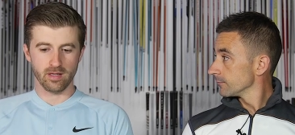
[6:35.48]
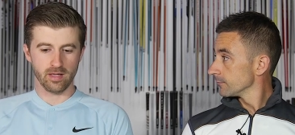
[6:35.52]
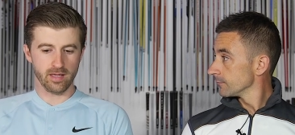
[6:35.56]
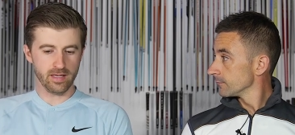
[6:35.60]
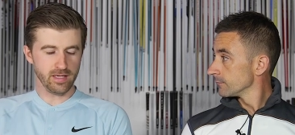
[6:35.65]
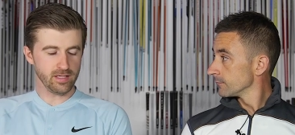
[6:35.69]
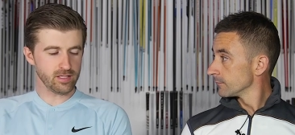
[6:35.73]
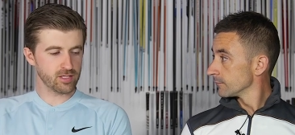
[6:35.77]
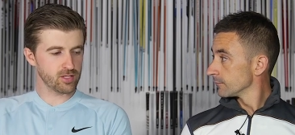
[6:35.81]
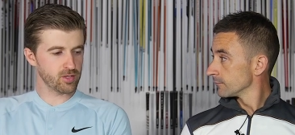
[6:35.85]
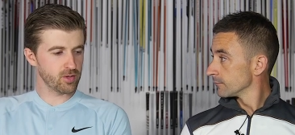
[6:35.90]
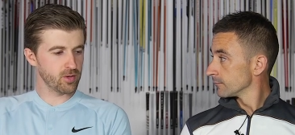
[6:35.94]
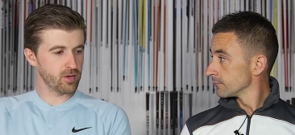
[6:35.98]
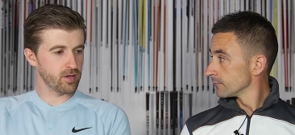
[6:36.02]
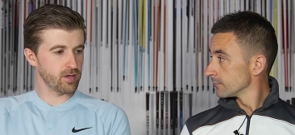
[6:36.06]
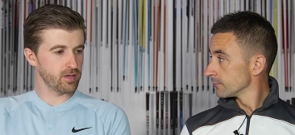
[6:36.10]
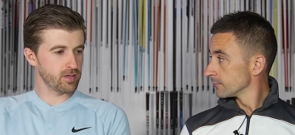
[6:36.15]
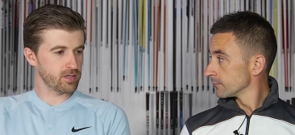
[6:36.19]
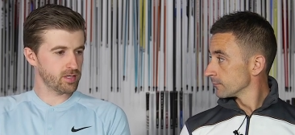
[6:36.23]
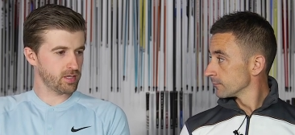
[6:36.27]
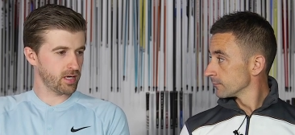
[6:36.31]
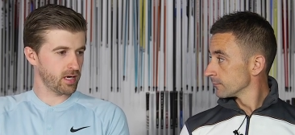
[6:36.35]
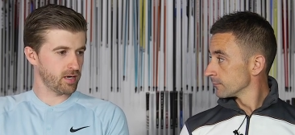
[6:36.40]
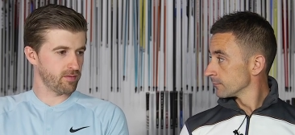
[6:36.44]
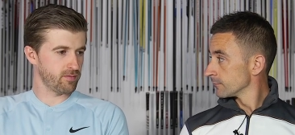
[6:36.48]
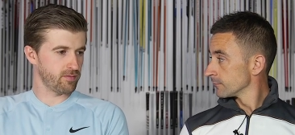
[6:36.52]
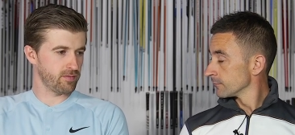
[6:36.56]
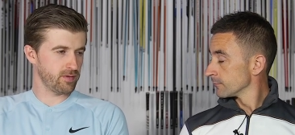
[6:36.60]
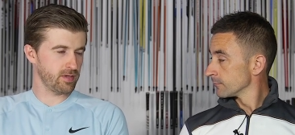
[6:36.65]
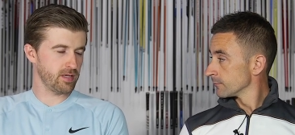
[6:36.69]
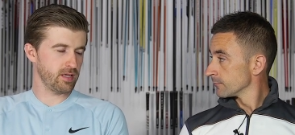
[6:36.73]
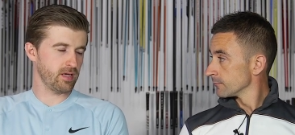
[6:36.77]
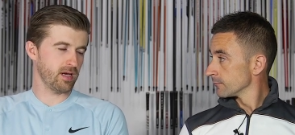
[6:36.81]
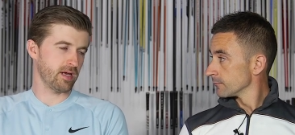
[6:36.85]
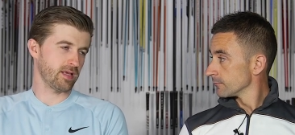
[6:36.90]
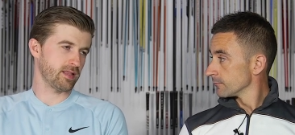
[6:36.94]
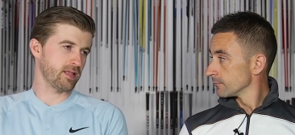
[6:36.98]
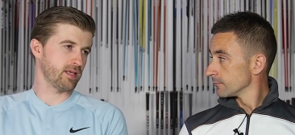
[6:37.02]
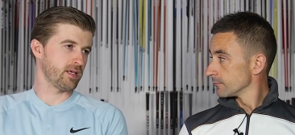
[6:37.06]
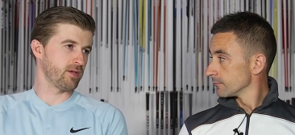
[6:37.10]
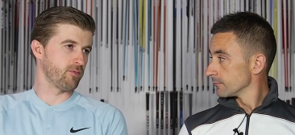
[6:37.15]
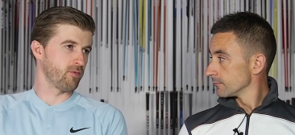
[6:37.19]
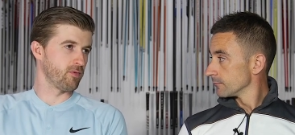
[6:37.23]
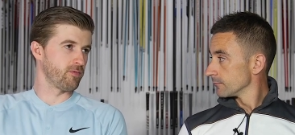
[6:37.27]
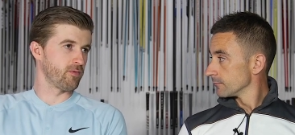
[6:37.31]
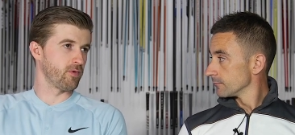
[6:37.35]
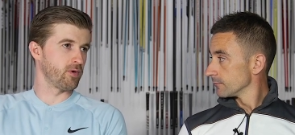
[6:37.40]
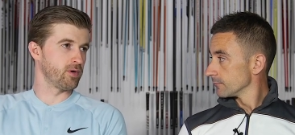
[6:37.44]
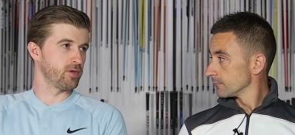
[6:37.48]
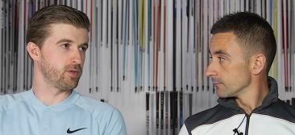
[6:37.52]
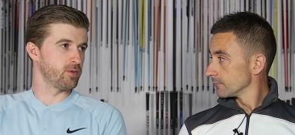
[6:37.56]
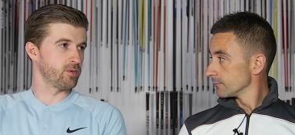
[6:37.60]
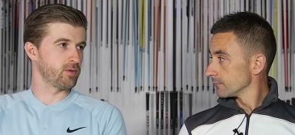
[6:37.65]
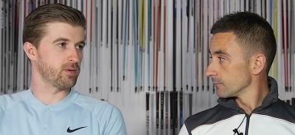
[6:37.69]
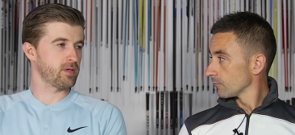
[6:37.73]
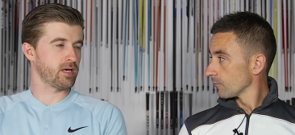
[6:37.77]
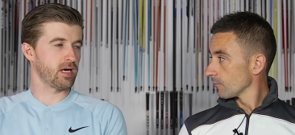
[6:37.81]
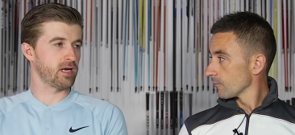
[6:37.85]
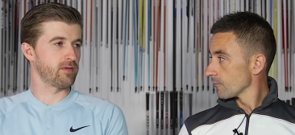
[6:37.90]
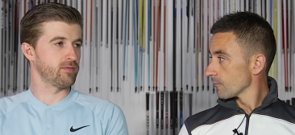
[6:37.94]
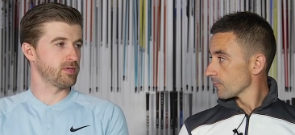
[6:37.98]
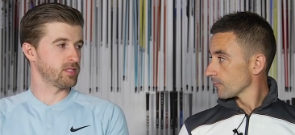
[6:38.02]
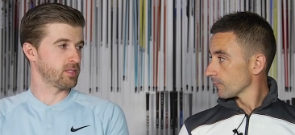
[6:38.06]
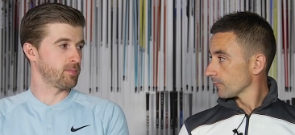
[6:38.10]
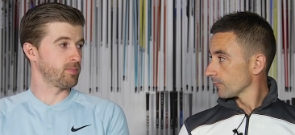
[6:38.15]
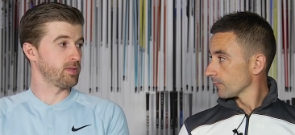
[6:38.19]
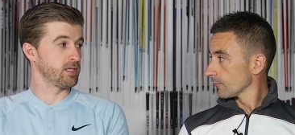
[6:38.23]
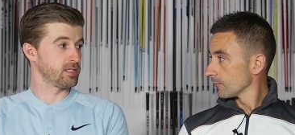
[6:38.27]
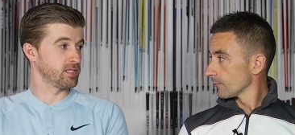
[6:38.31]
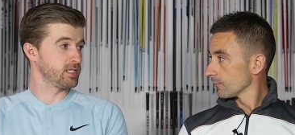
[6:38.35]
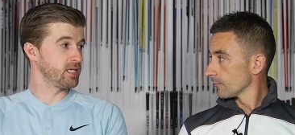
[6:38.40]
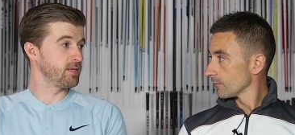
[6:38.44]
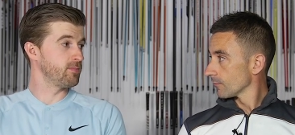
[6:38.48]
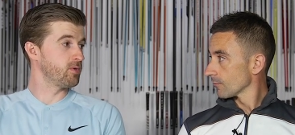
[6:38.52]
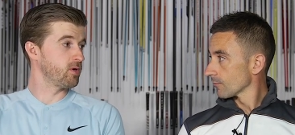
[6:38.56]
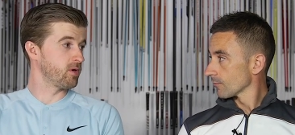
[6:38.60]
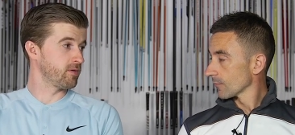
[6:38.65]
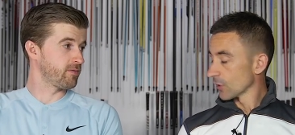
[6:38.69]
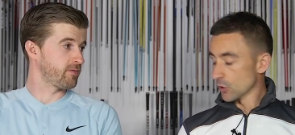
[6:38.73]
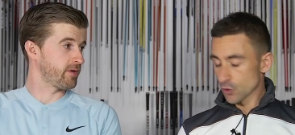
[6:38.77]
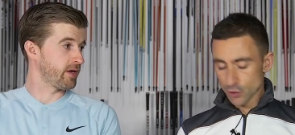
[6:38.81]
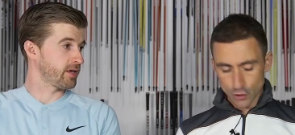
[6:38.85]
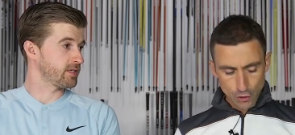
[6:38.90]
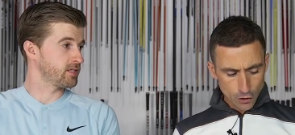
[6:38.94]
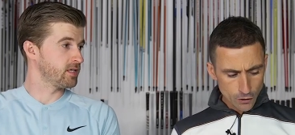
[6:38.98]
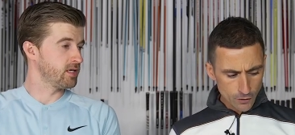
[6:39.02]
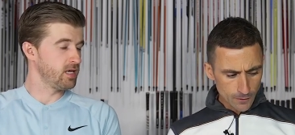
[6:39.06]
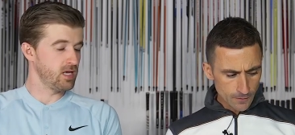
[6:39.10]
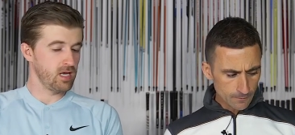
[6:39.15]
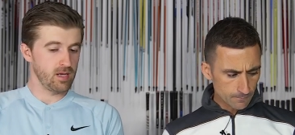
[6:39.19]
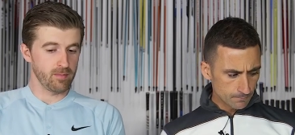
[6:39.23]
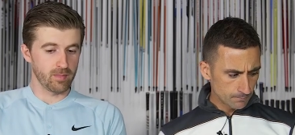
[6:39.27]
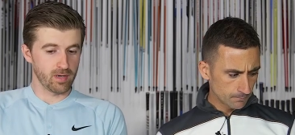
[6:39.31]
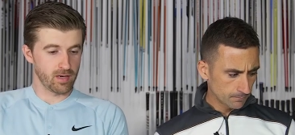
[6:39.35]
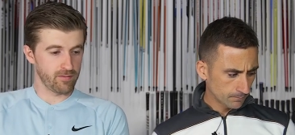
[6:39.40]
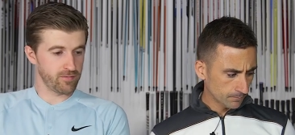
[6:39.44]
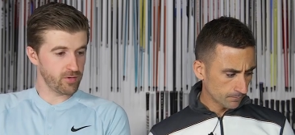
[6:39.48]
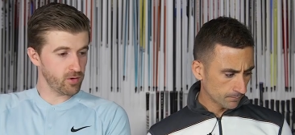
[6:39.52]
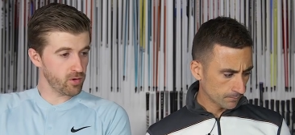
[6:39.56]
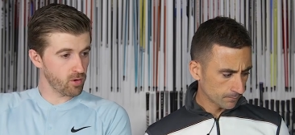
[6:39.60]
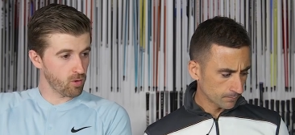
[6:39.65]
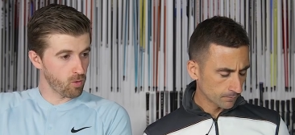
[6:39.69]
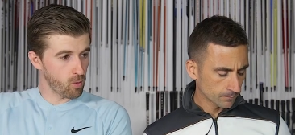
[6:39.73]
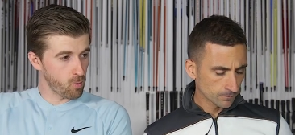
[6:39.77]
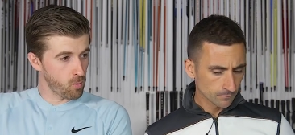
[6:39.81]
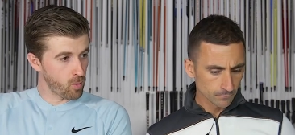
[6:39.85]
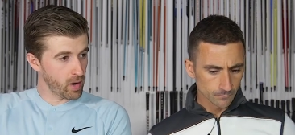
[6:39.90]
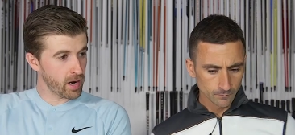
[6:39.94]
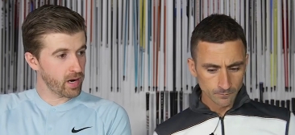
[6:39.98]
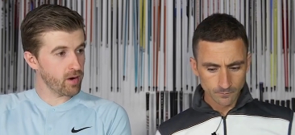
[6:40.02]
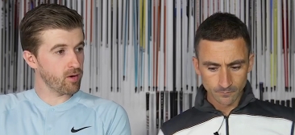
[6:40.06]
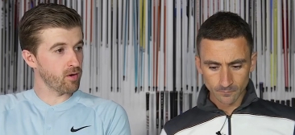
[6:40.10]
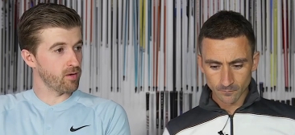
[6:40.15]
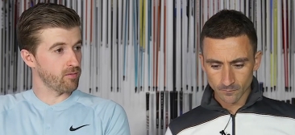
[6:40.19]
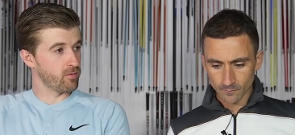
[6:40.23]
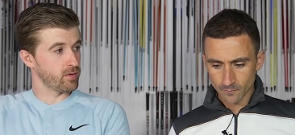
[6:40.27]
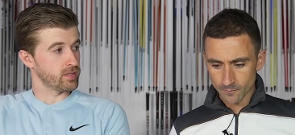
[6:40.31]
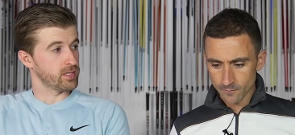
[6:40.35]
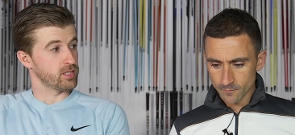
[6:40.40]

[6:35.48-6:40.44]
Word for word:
Speaker 1: is there kind of I think he referred to it kind of as a placebo effect. Sure. But if you're aware of